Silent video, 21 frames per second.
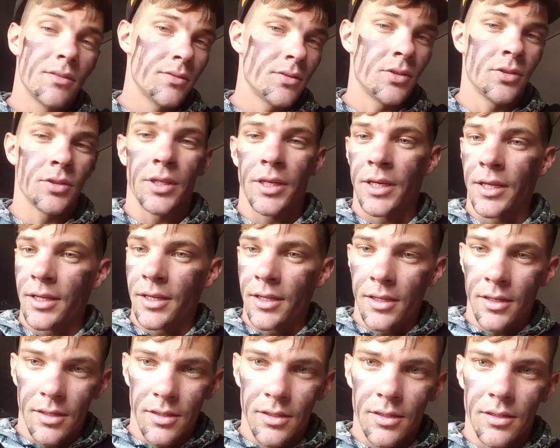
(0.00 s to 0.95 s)
Only
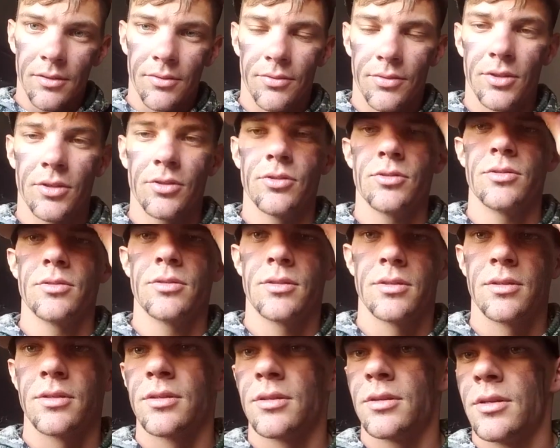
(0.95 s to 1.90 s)
had a few
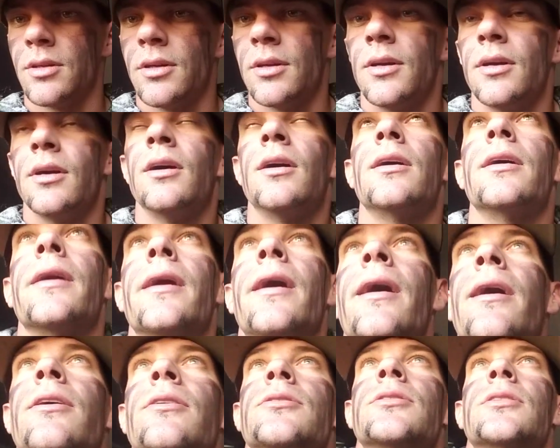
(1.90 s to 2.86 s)

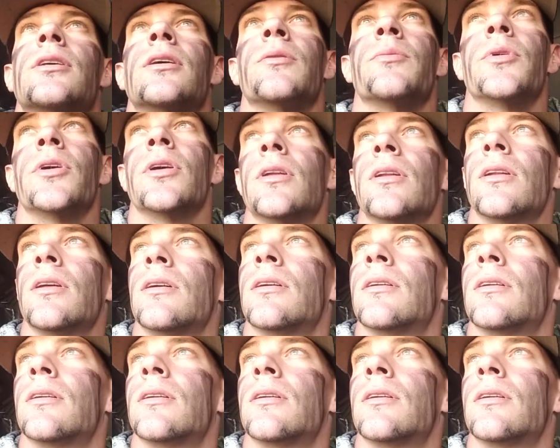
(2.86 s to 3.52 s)
cows come in.